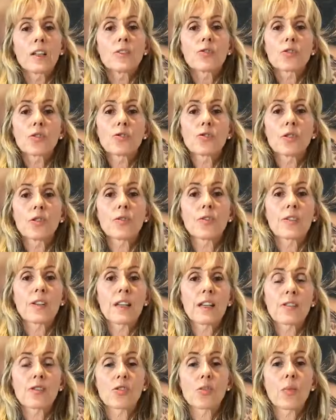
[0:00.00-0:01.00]
to do
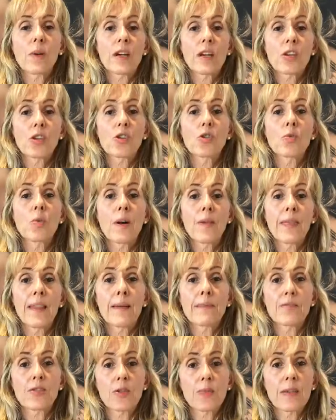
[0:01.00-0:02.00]
things the way you want
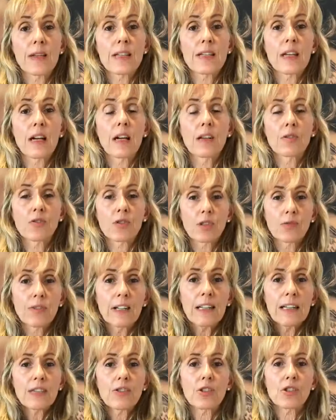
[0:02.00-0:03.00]
them to be done. So
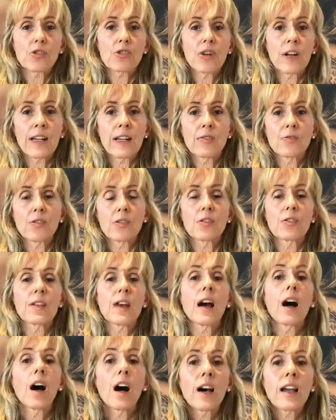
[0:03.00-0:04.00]
really just try and do
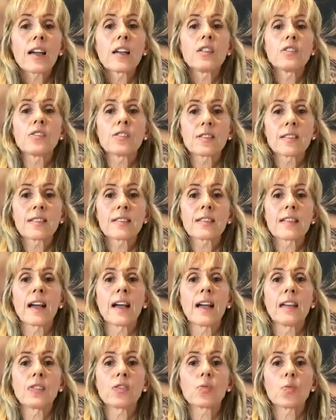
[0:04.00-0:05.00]
that. I
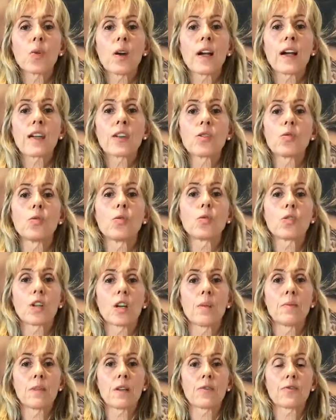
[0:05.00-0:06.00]
understand where you're
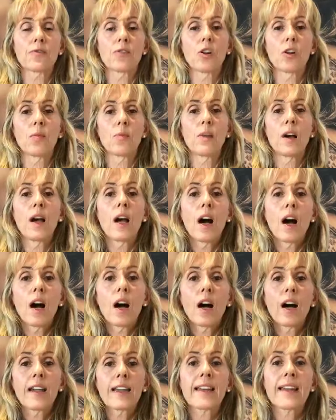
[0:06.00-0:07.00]
coming
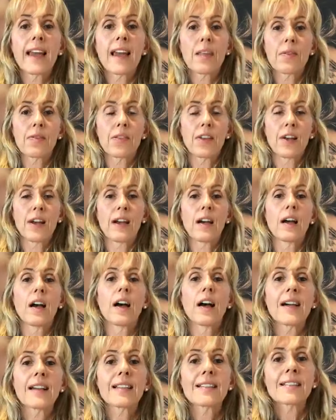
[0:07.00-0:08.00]
from. I get that.
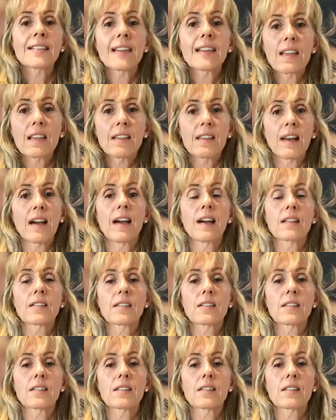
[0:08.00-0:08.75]
I see that.